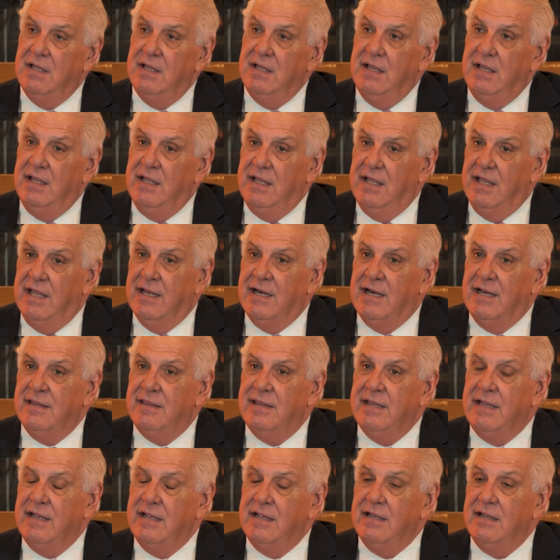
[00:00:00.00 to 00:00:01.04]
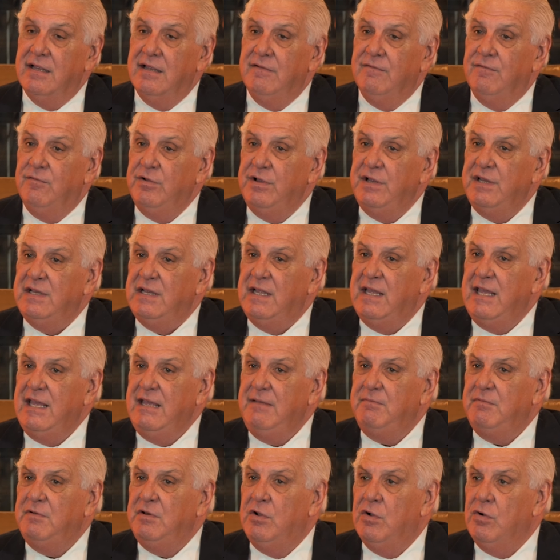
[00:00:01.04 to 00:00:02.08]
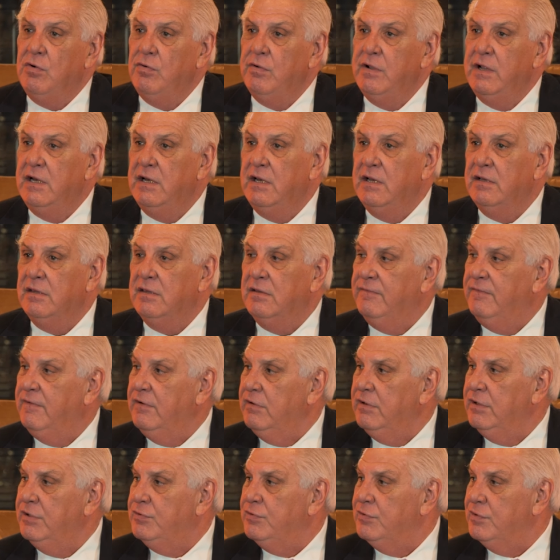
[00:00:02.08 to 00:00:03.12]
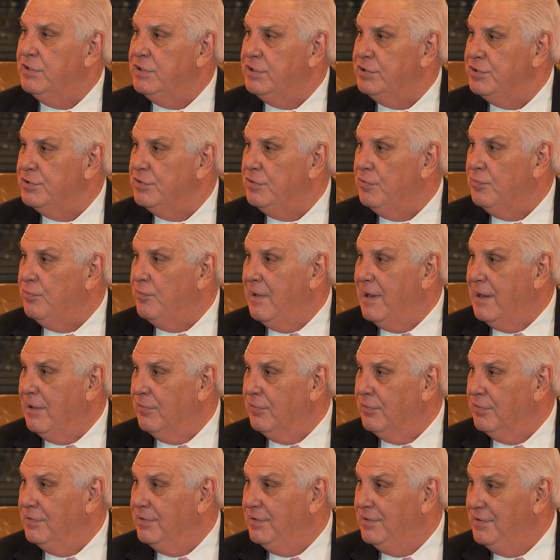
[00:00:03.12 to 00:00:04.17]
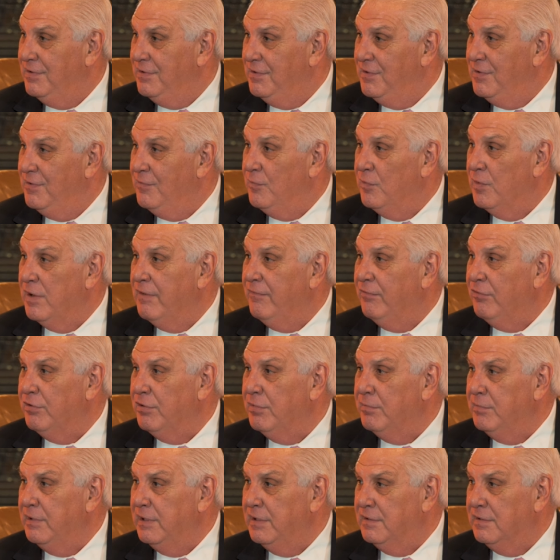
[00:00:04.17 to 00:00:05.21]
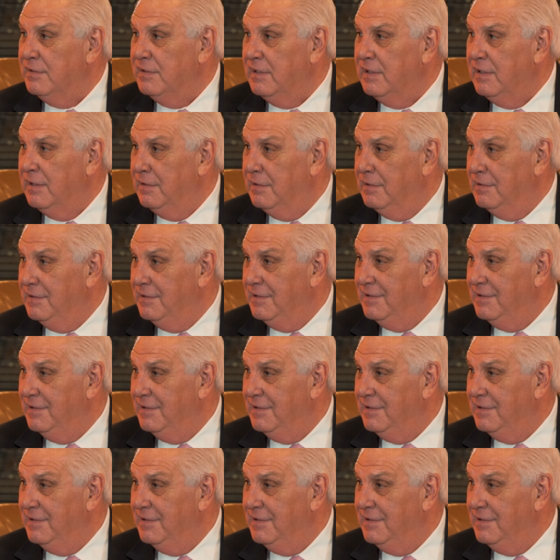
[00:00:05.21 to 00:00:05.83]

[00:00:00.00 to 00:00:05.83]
and I think, if we keep going in the very traditional route, we're never going to meet the need.